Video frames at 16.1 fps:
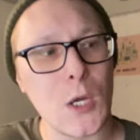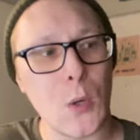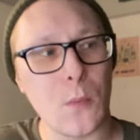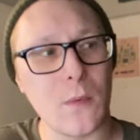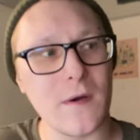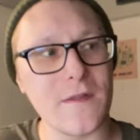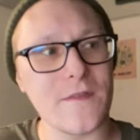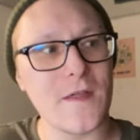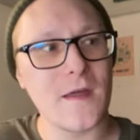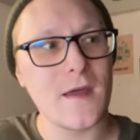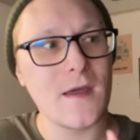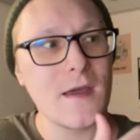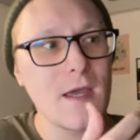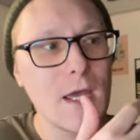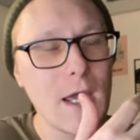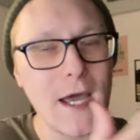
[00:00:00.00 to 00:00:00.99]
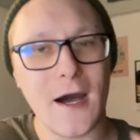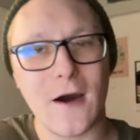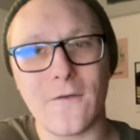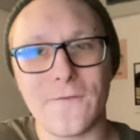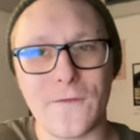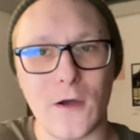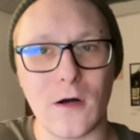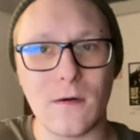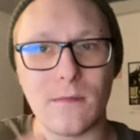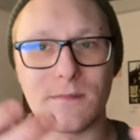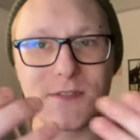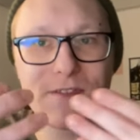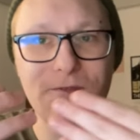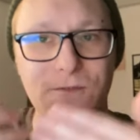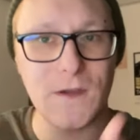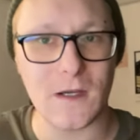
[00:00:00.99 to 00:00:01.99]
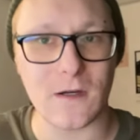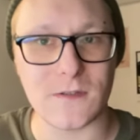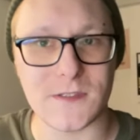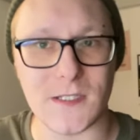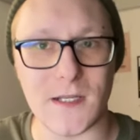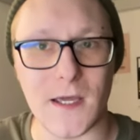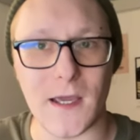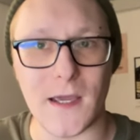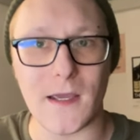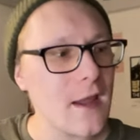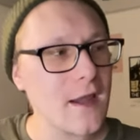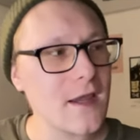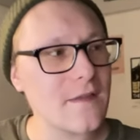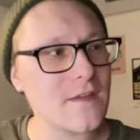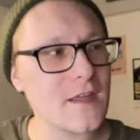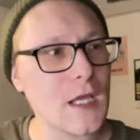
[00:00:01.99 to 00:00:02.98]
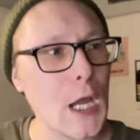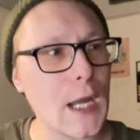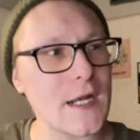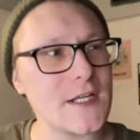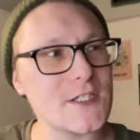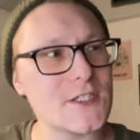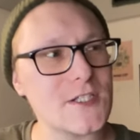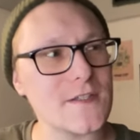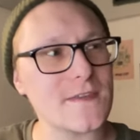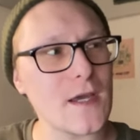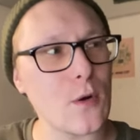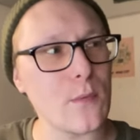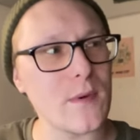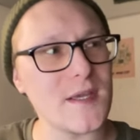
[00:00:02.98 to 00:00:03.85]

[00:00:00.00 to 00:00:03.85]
with how films feel today, and the kind of shit that we